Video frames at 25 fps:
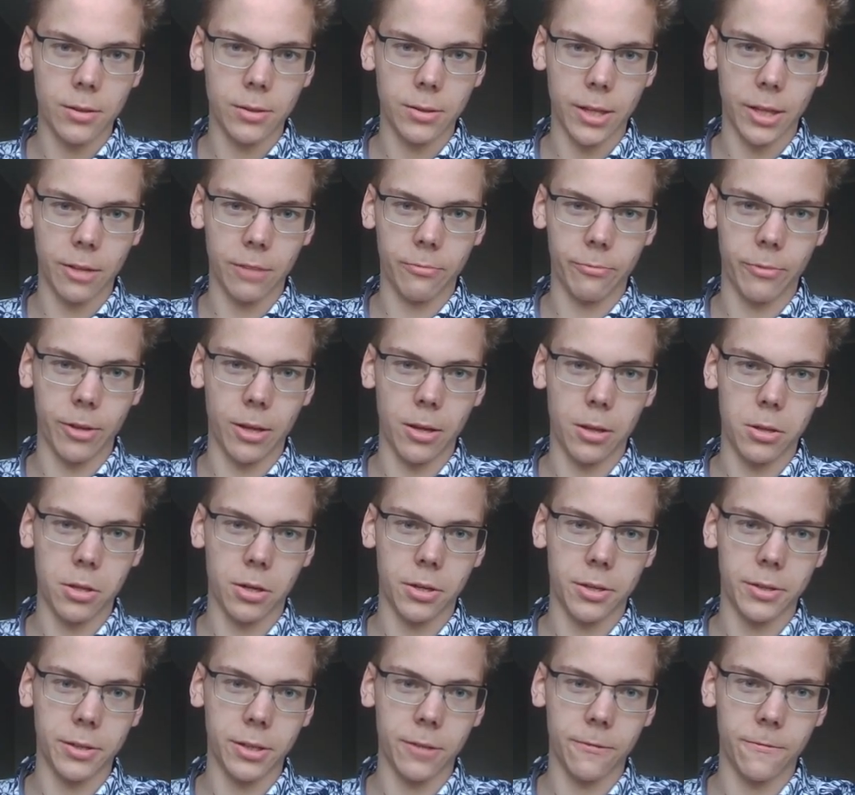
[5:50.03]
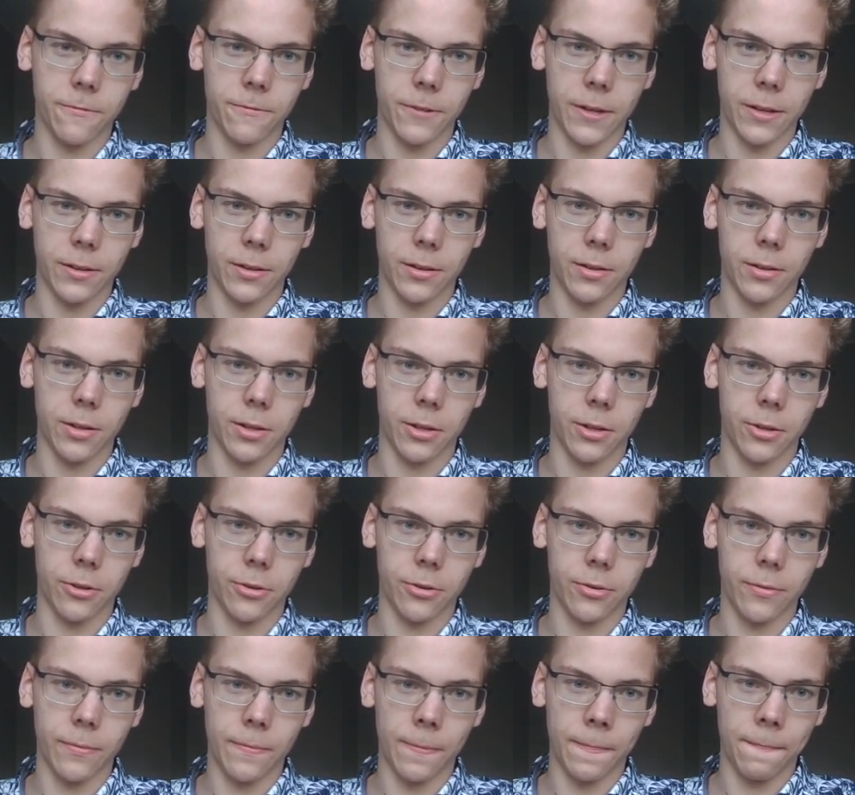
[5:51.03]
That is undefended
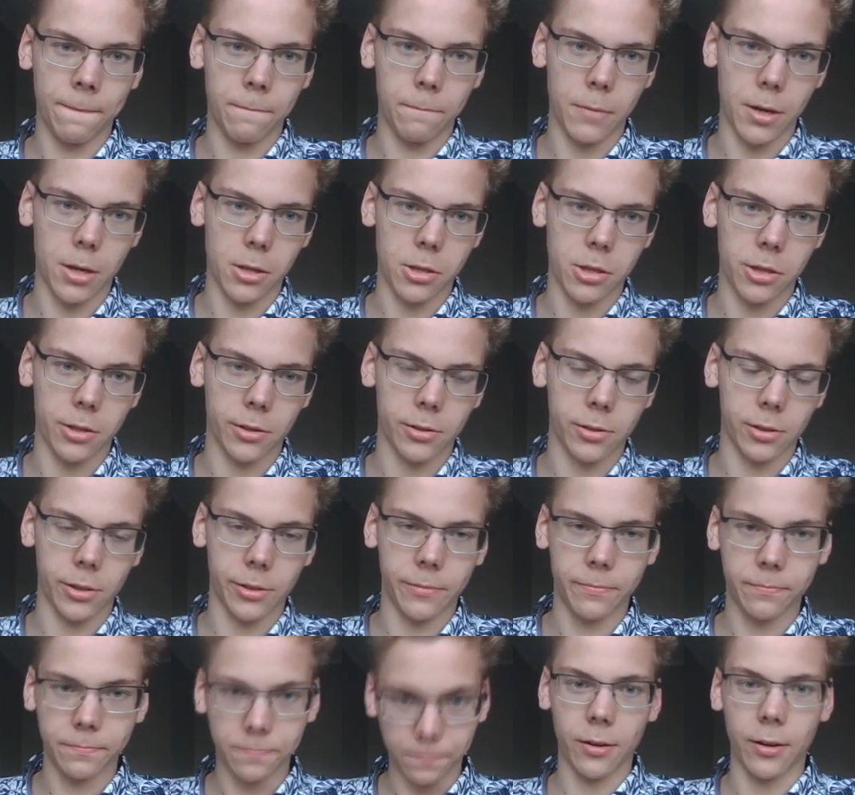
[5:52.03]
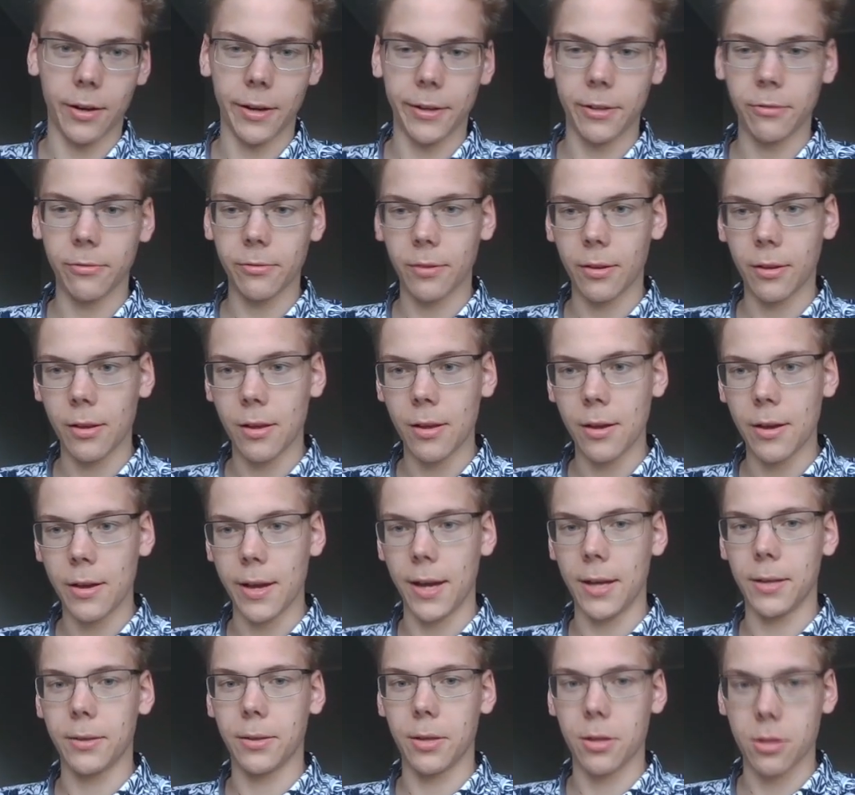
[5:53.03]
here, basically. I don't
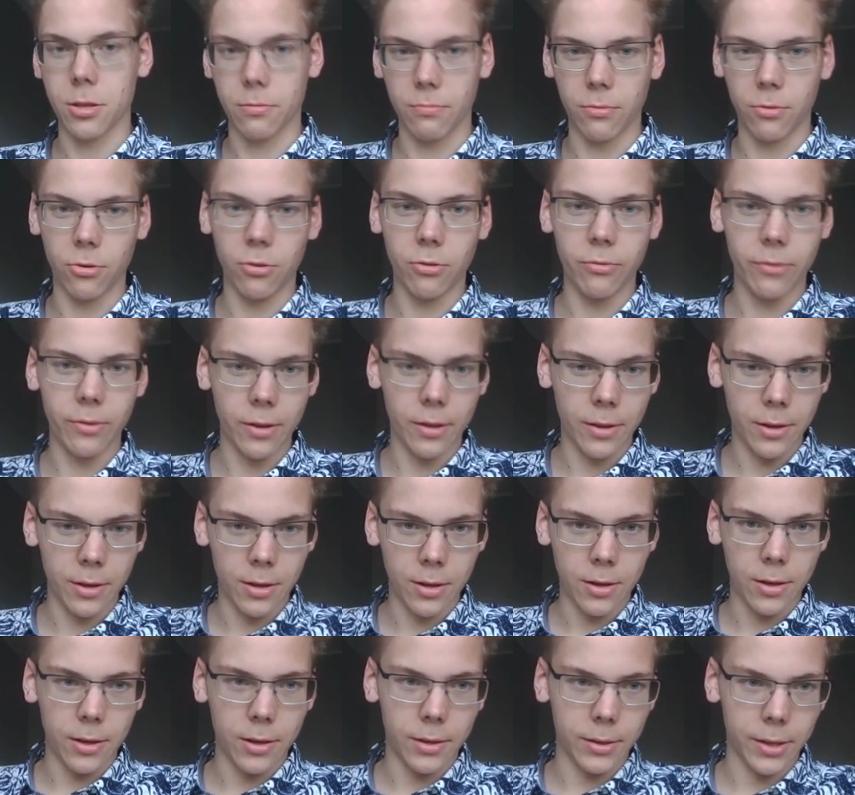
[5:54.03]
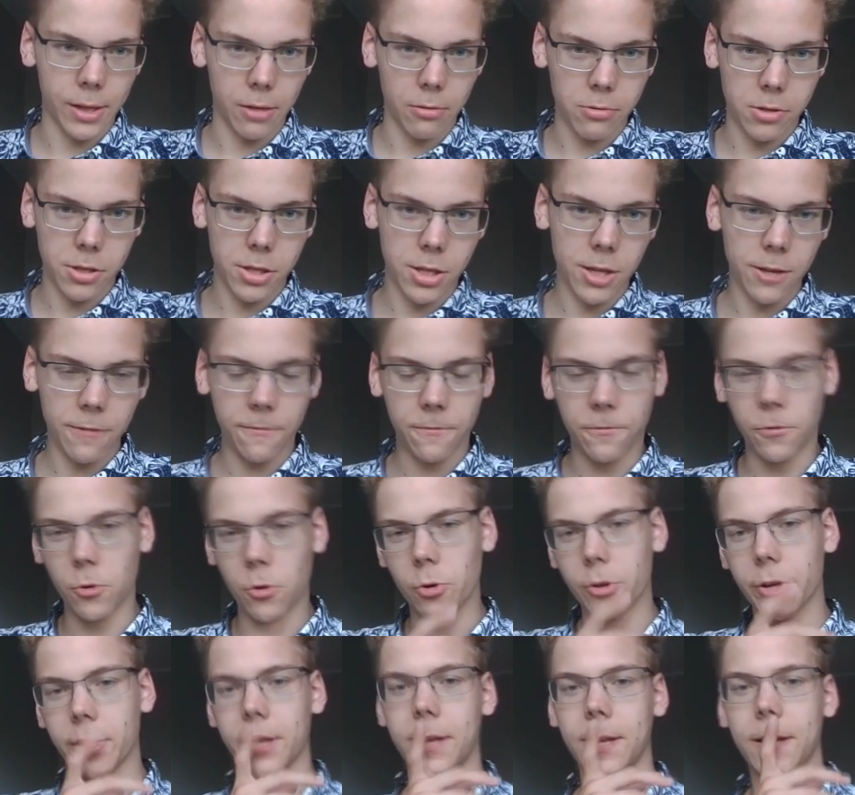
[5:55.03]
hate this move. Now
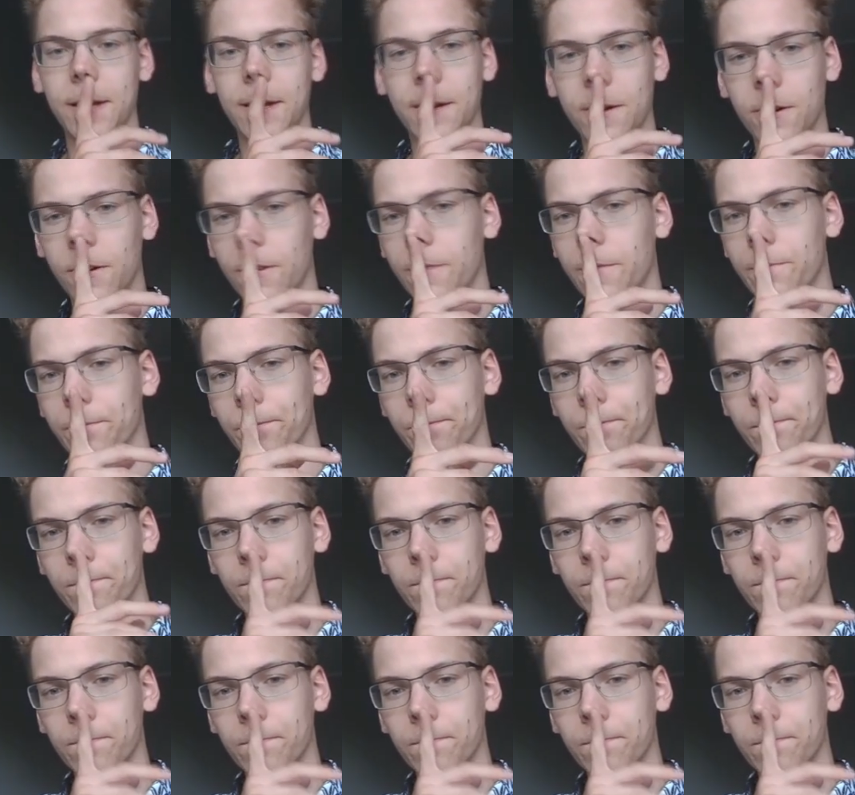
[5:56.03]
c4 here,